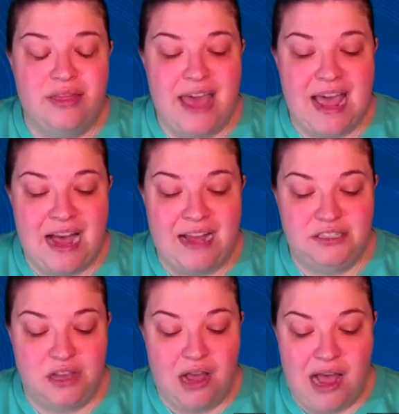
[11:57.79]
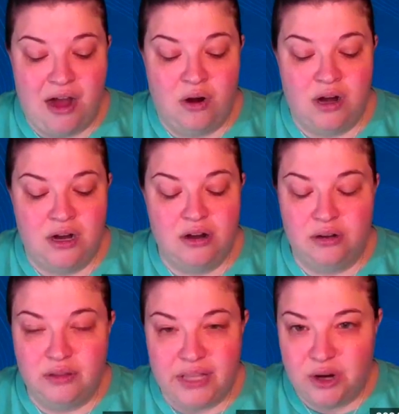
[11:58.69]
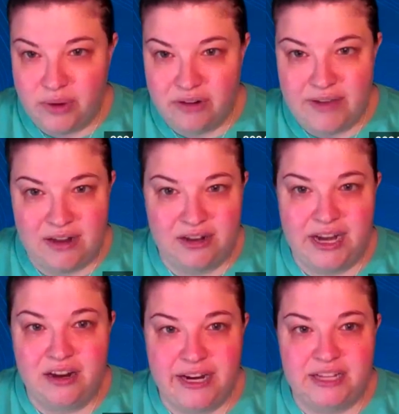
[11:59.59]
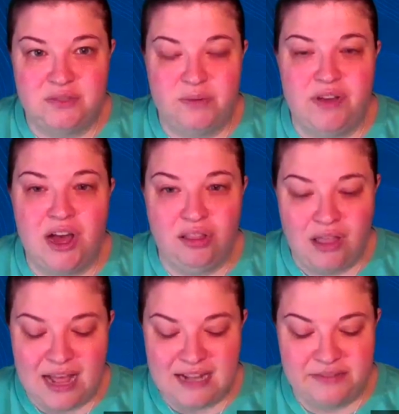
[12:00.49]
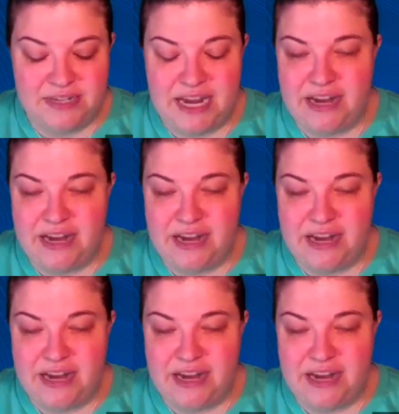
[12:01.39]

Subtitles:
that our early career veterinarians, we've got lots of